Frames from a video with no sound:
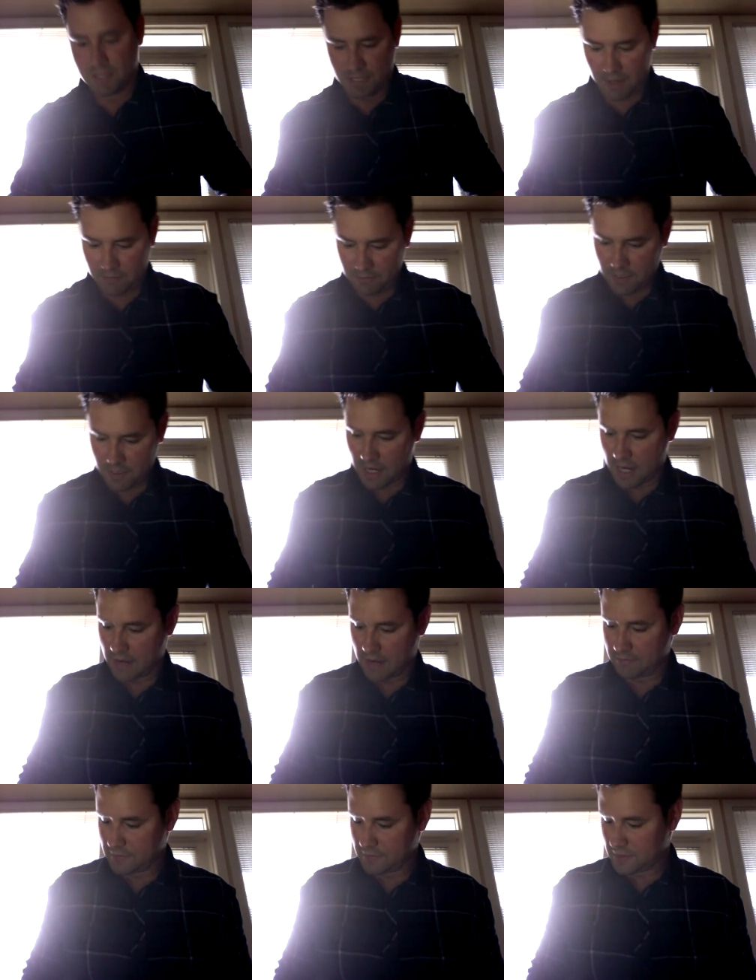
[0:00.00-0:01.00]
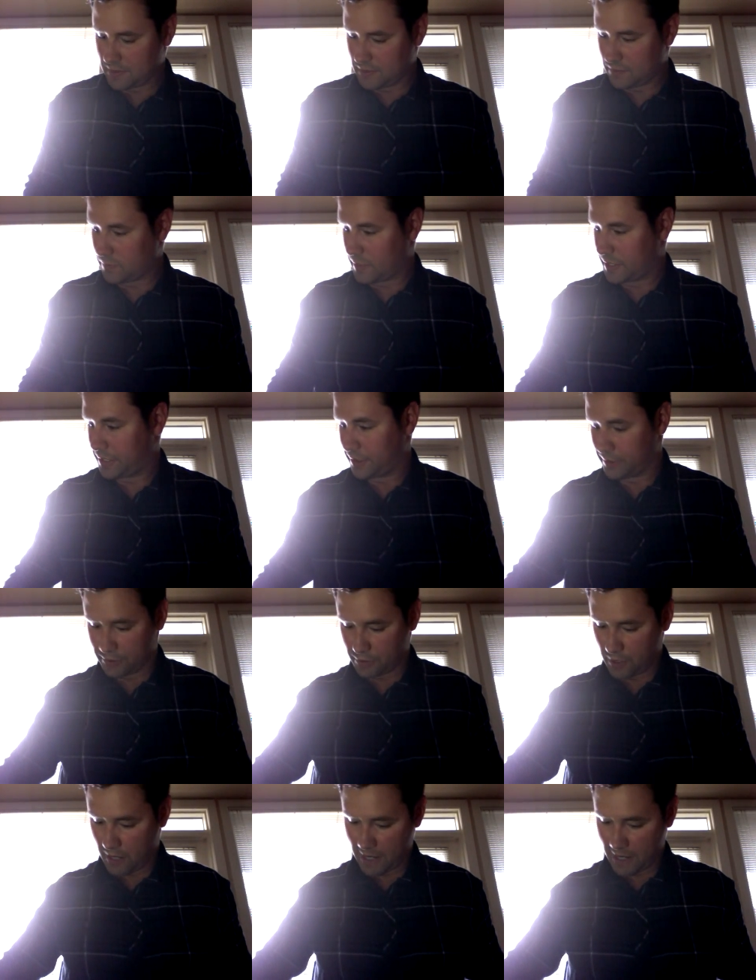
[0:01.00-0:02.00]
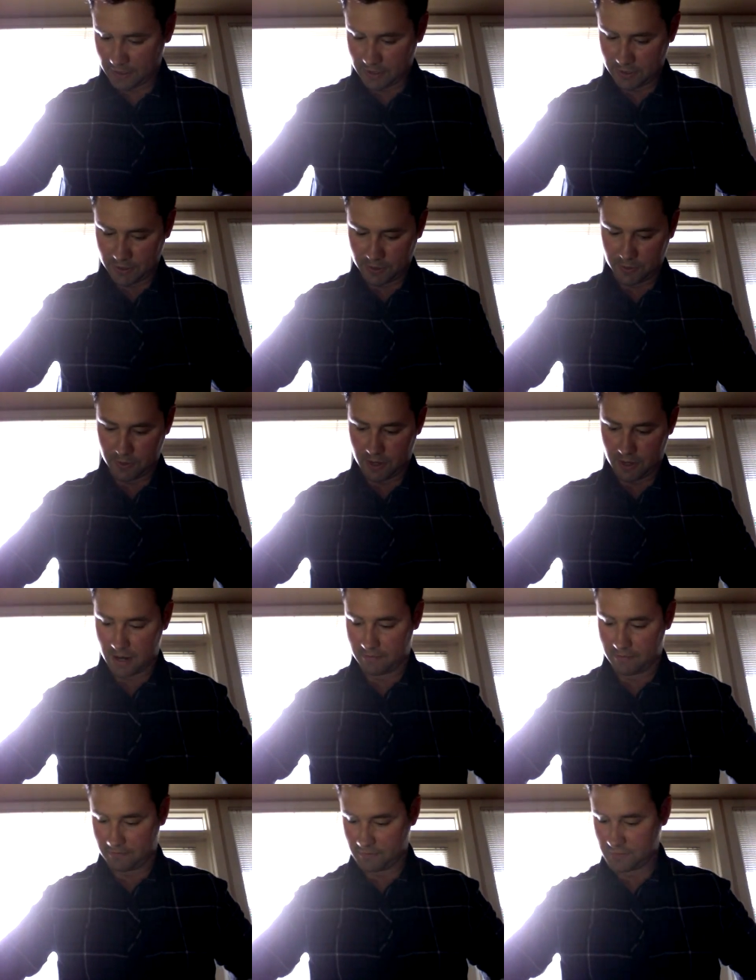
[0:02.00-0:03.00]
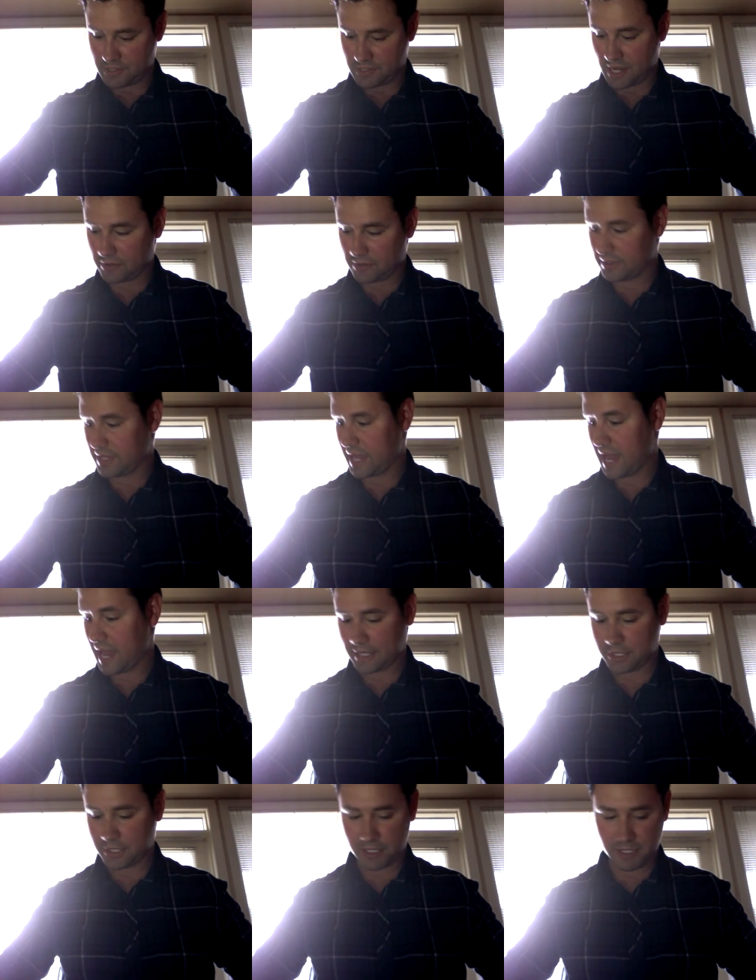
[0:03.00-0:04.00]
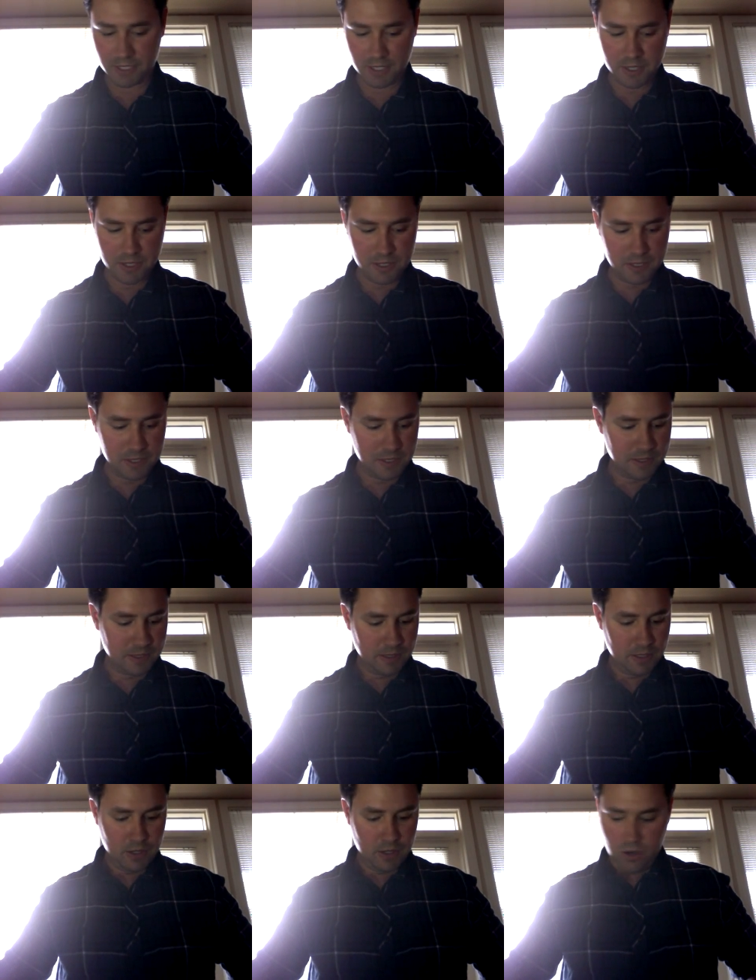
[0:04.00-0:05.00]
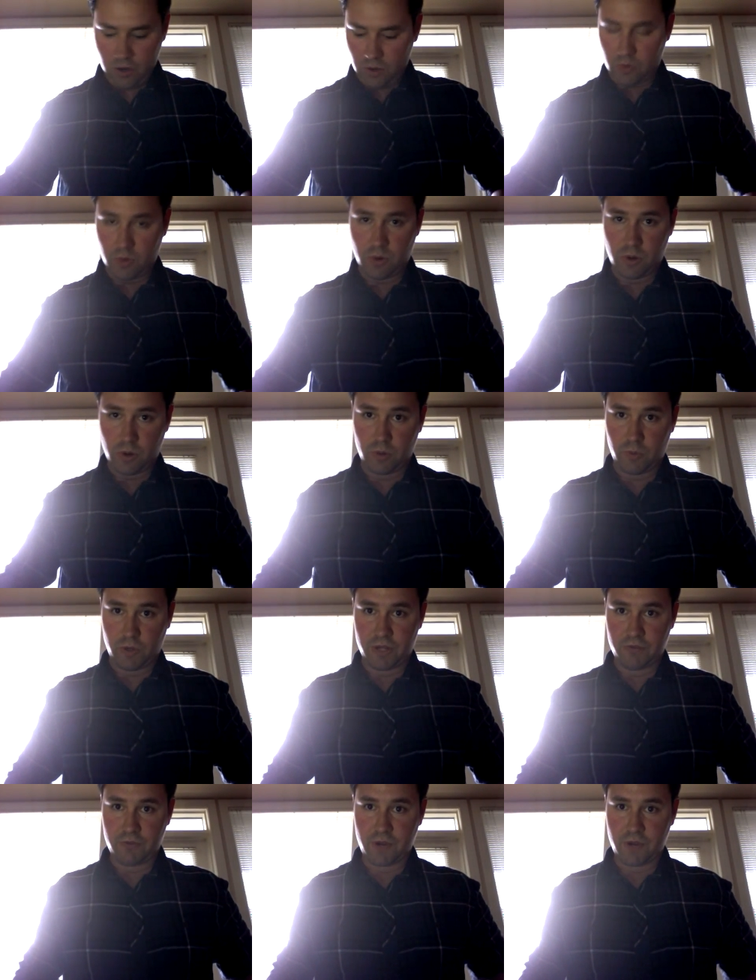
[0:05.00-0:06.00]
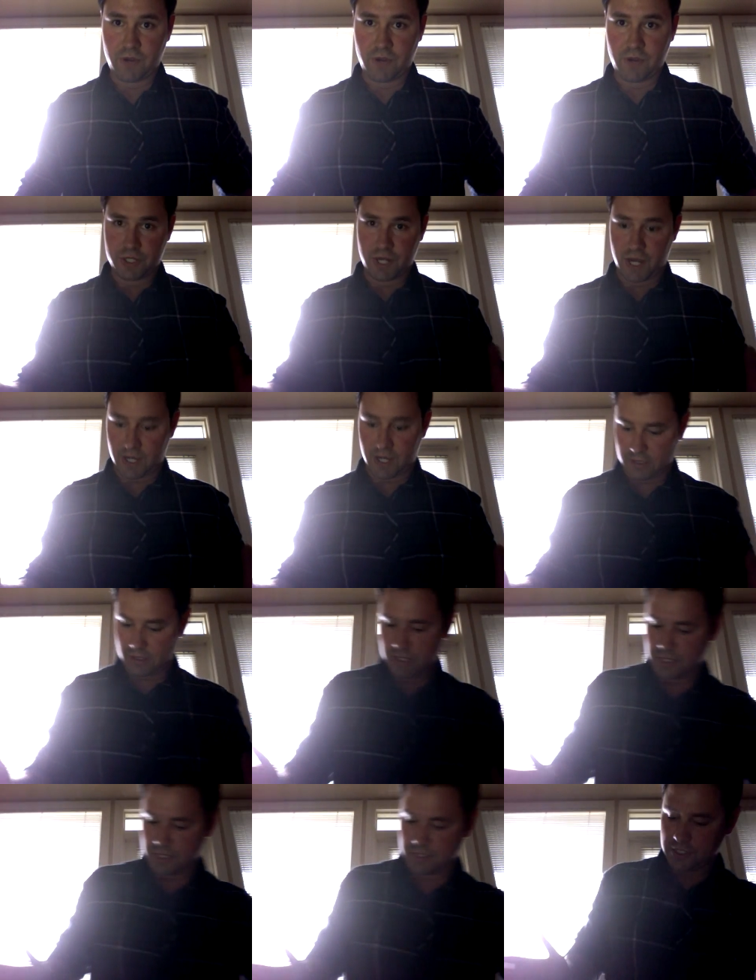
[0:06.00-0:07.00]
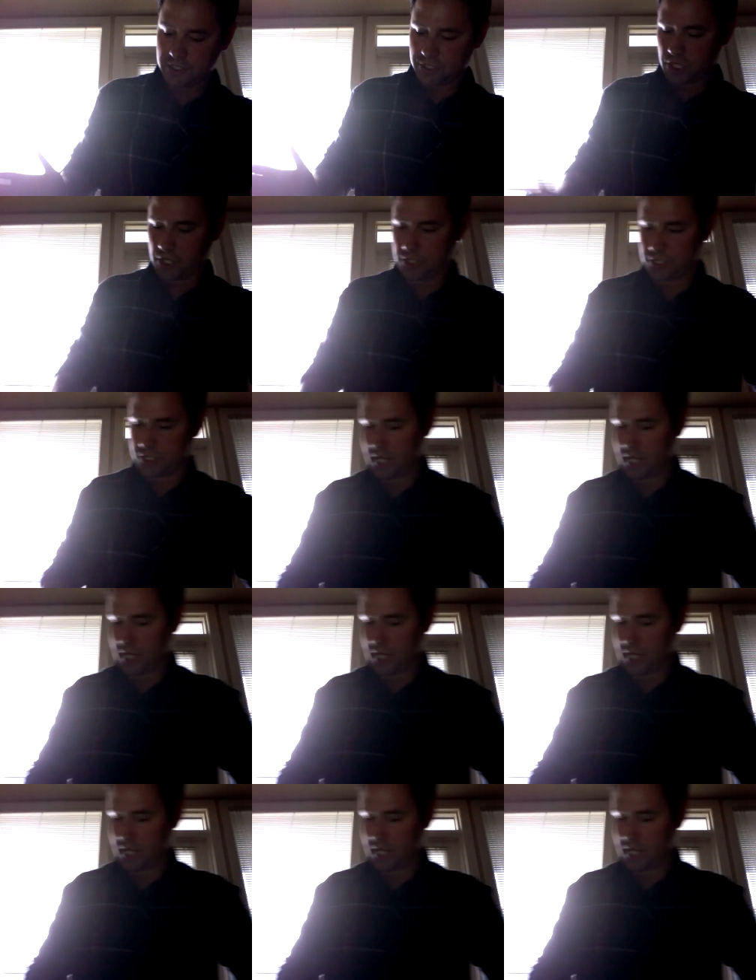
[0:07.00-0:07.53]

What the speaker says: sometimes when you're trying to cycle the action, or when you've got a discharge